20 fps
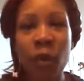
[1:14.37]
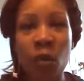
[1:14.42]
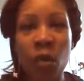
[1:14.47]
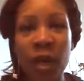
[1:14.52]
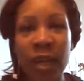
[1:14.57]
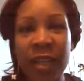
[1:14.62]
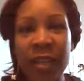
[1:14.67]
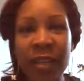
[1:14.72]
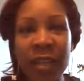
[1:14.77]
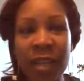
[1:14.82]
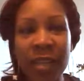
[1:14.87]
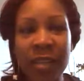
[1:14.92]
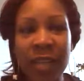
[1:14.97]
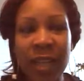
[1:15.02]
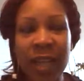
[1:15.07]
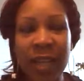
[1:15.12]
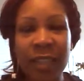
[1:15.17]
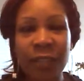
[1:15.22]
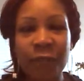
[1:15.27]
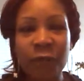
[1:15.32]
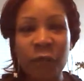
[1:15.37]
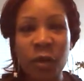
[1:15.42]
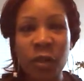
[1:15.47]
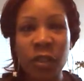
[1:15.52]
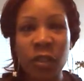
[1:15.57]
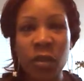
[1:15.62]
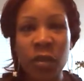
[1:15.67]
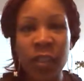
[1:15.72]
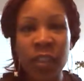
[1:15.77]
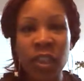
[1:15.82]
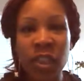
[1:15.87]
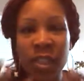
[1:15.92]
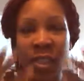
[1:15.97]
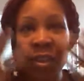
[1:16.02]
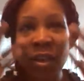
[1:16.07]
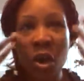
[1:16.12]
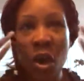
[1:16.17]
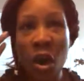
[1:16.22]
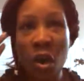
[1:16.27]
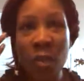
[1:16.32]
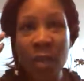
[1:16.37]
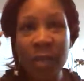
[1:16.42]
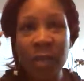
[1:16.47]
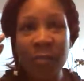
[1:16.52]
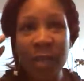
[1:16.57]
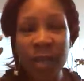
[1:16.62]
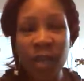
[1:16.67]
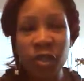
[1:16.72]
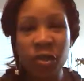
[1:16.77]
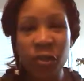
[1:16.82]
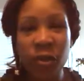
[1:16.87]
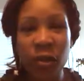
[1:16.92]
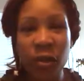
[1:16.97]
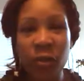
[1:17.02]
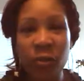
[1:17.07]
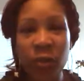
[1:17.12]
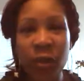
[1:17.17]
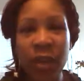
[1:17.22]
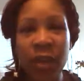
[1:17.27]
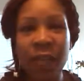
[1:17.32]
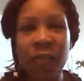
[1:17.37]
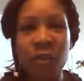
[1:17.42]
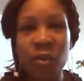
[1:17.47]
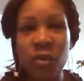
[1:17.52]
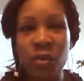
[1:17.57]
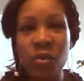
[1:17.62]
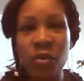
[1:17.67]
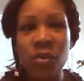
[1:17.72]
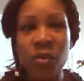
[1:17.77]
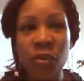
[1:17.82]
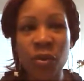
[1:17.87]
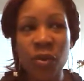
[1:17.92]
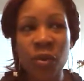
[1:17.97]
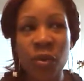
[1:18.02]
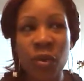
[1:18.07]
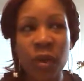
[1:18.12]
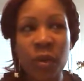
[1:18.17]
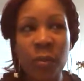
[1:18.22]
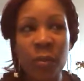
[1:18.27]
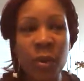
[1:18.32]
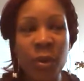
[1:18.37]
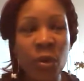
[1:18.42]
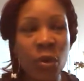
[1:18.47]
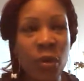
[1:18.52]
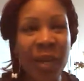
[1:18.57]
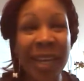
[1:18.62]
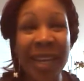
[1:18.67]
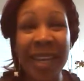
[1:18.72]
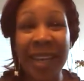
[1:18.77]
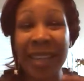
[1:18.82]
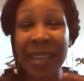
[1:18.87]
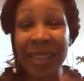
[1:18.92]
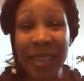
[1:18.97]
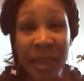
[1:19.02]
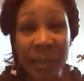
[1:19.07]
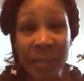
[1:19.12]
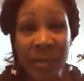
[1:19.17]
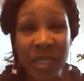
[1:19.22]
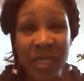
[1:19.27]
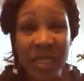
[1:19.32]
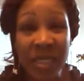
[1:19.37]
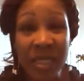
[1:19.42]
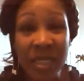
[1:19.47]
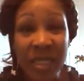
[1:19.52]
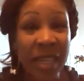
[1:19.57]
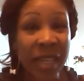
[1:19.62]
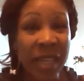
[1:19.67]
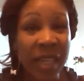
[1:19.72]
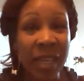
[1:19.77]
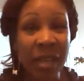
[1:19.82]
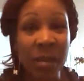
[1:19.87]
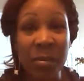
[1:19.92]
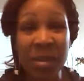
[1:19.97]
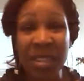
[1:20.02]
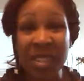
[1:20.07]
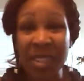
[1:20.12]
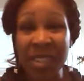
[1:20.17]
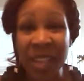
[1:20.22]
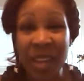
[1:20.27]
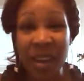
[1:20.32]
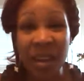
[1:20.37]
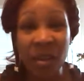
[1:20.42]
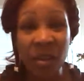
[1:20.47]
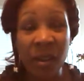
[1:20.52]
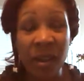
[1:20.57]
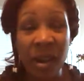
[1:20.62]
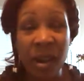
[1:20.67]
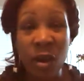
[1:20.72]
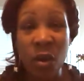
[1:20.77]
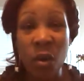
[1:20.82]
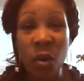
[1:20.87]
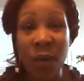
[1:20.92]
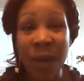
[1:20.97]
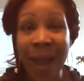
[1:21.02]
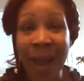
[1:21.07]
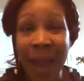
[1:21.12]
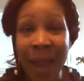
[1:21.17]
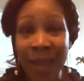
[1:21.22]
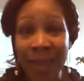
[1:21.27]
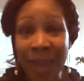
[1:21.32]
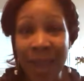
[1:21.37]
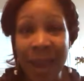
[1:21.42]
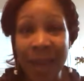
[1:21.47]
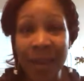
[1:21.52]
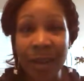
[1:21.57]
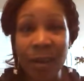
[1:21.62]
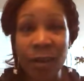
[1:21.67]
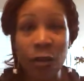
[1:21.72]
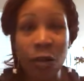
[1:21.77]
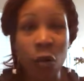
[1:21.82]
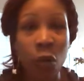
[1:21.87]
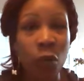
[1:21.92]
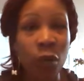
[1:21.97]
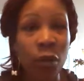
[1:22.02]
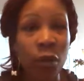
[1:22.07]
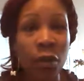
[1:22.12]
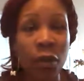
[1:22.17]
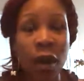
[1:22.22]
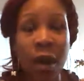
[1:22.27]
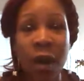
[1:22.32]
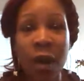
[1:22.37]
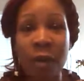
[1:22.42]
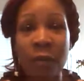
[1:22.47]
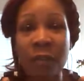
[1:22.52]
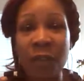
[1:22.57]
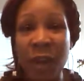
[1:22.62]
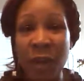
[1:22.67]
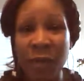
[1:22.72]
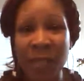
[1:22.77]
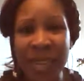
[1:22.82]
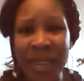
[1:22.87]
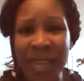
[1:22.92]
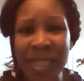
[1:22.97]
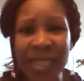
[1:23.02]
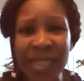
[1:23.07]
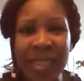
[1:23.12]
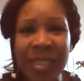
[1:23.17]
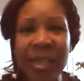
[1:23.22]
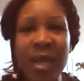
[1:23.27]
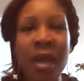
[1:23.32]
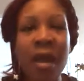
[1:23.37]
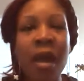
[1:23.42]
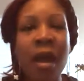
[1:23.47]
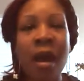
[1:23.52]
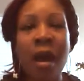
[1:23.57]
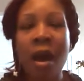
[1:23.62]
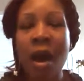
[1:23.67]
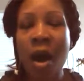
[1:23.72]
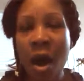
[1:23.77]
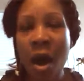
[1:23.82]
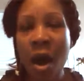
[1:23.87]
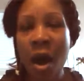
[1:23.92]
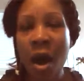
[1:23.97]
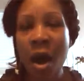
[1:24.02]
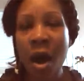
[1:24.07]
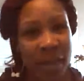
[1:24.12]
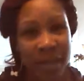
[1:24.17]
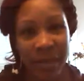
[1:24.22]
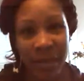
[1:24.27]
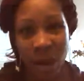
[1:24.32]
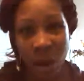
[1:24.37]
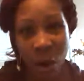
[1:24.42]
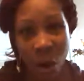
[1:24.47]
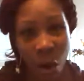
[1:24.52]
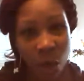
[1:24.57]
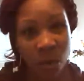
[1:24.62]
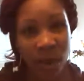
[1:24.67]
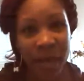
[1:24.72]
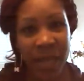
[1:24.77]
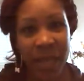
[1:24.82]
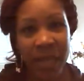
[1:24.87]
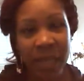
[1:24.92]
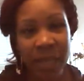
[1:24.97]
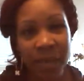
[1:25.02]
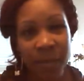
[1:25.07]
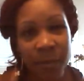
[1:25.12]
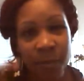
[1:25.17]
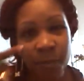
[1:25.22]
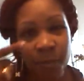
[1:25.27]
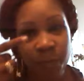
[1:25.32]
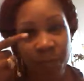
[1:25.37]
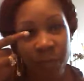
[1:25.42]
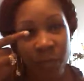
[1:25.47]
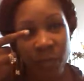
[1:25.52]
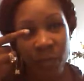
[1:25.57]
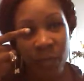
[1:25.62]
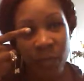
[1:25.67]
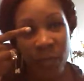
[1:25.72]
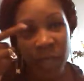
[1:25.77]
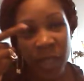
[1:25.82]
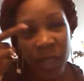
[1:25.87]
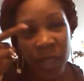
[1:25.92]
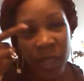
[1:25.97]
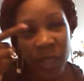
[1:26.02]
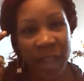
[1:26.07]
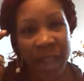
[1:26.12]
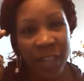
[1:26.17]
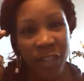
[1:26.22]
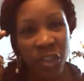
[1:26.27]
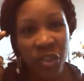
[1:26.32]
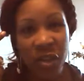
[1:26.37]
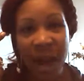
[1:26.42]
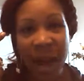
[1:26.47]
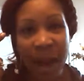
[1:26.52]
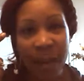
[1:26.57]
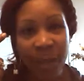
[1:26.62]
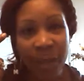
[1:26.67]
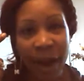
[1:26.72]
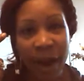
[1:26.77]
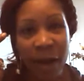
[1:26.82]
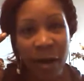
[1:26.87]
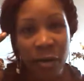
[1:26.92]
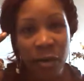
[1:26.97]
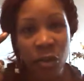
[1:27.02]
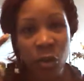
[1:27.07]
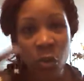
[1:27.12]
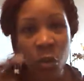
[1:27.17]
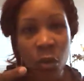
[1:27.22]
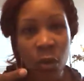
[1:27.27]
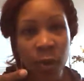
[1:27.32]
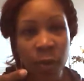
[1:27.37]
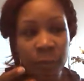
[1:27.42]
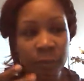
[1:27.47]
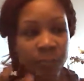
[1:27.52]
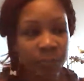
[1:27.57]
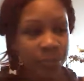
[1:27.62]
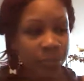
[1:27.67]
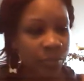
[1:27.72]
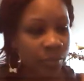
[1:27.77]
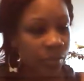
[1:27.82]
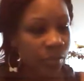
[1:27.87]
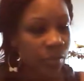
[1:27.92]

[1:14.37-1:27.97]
one of the things I like to focus on is just to always make sure whenever you're going to put on any lipstick, any mascara or eyeliner or foundation, always, always enhance your eyebrows or